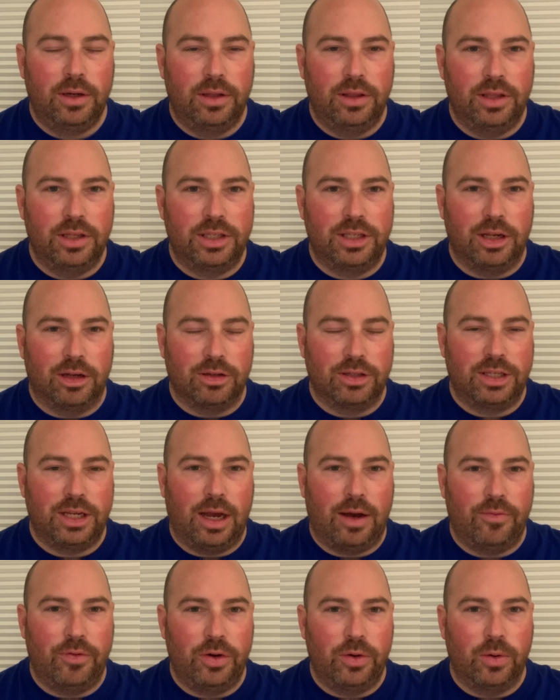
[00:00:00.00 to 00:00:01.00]
this El
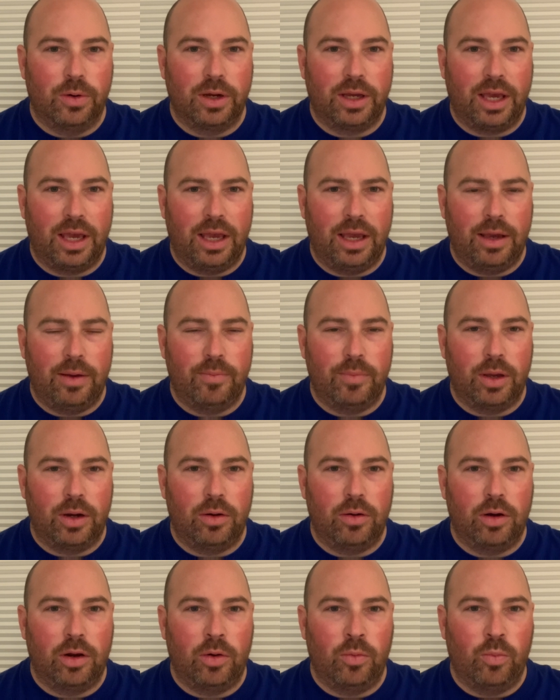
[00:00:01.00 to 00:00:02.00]
Salvador game
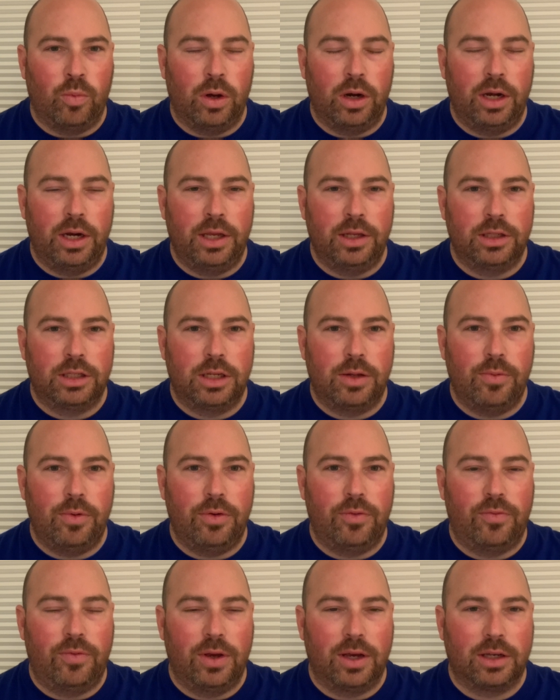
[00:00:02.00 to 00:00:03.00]
and what needs to be
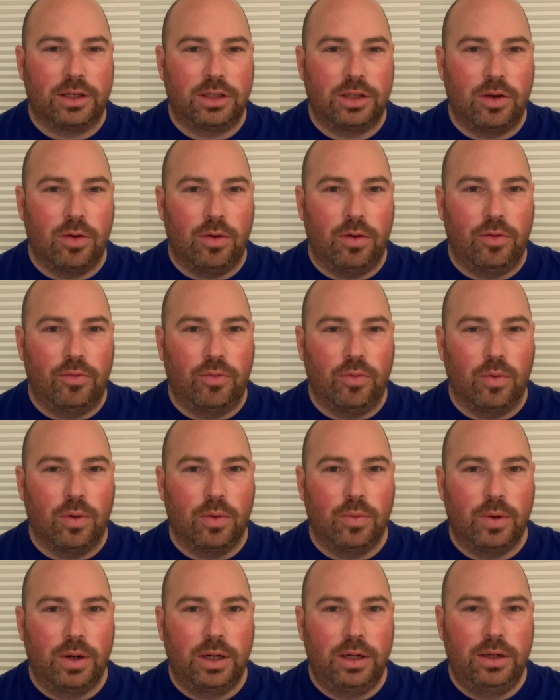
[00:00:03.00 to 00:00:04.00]
fixed going
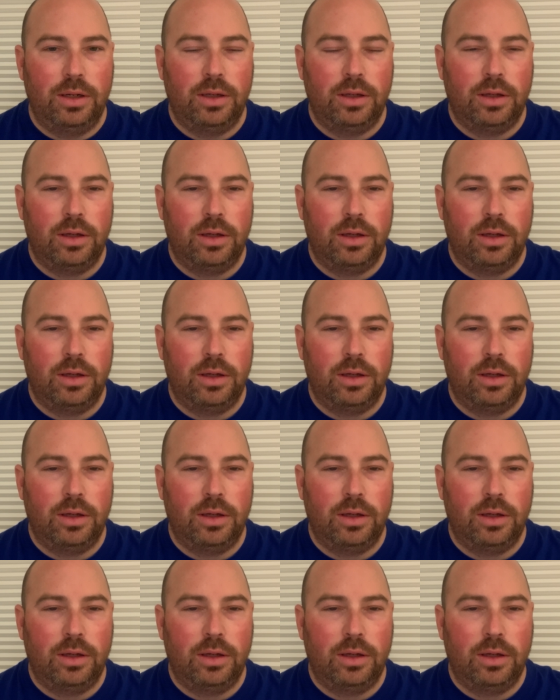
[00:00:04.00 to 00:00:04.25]
forward.